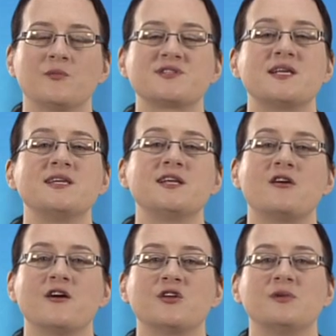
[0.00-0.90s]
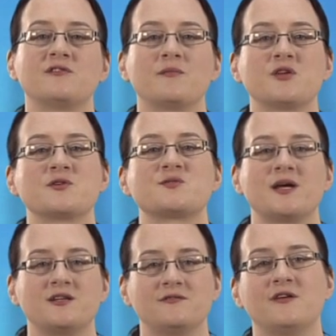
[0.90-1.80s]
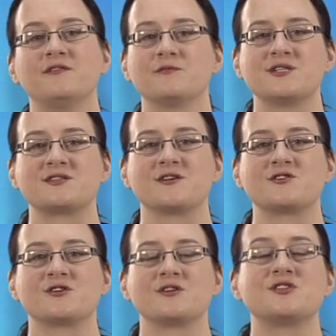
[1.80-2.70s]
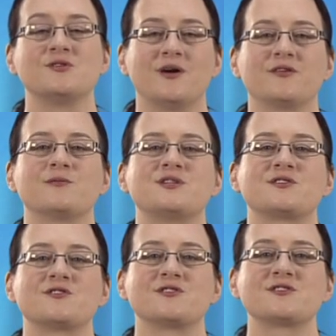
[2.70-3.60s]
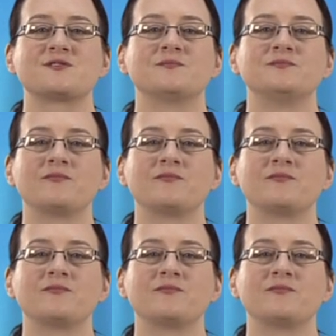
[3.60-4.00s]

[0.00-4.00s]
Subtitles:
presenting an argument from the perspective of a researcher to other researchers.